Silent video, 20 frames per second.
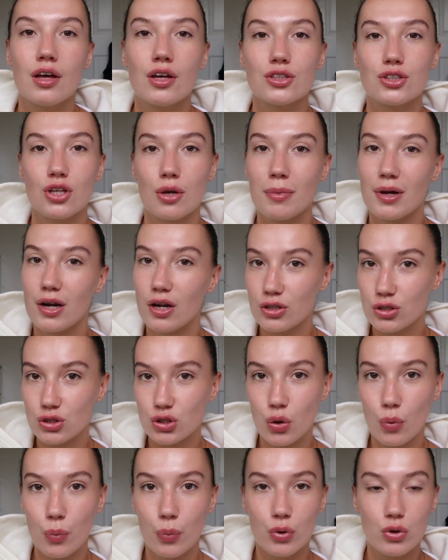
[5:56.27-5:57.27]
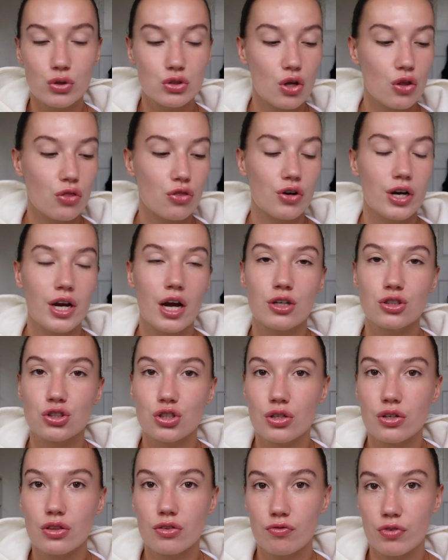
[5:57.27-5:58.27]
So my lunch was
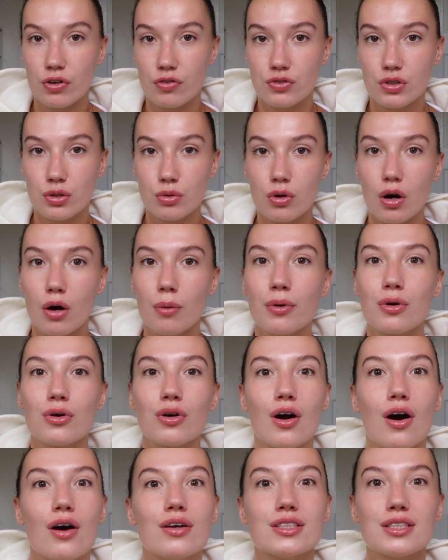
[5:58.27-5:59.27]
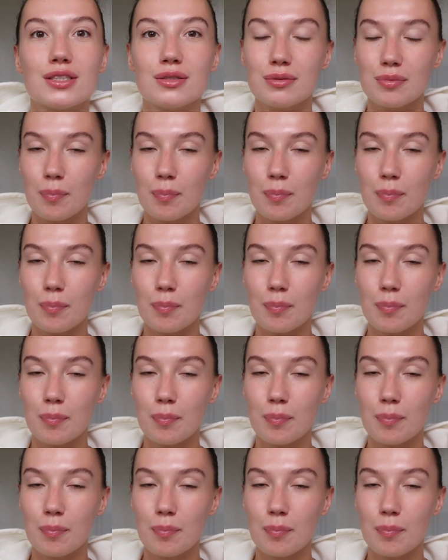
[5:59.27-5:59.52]
350... Oh my god, I can't